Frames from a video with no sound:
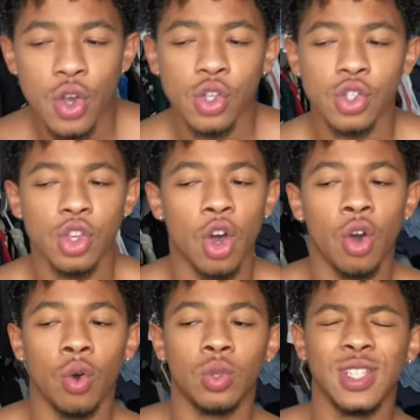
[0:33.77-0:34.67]

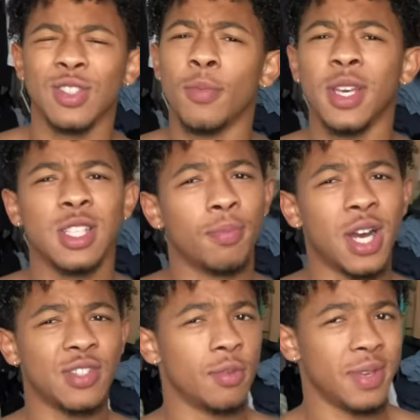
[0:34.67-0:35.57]
So this is gonna be a
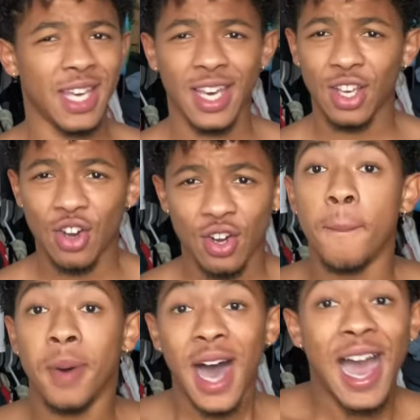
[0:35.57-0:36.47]
surprise for me and y'all.
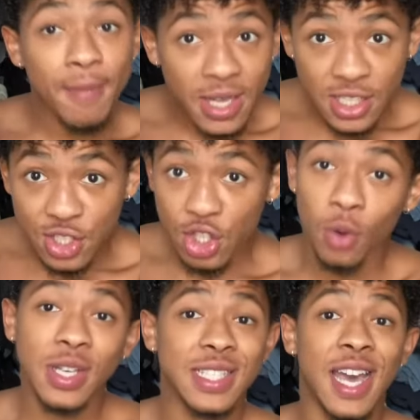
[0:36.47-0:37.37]
But I'm
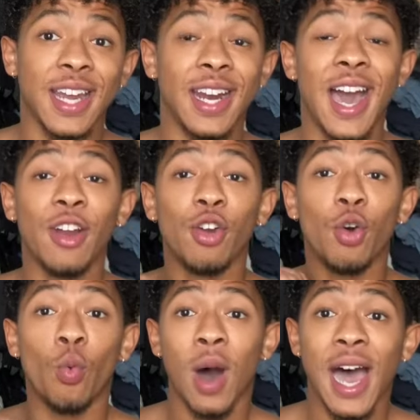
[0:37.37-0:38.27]
so excited. I don't know
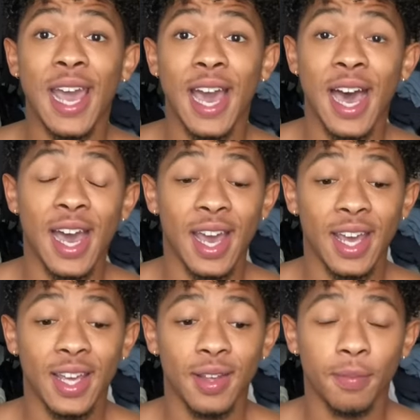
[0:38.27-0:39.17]
why
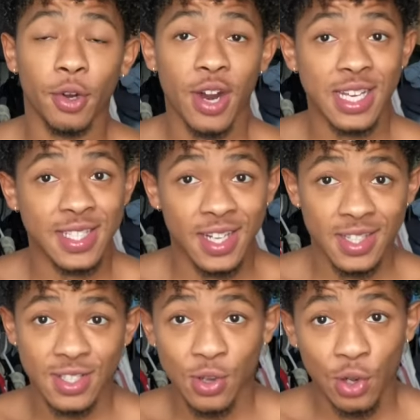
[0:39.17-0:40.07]
I procrastinated
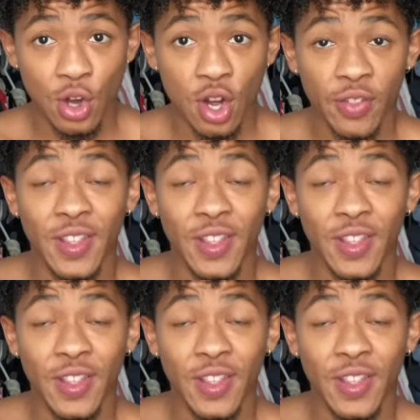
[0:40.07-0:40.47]
this so long.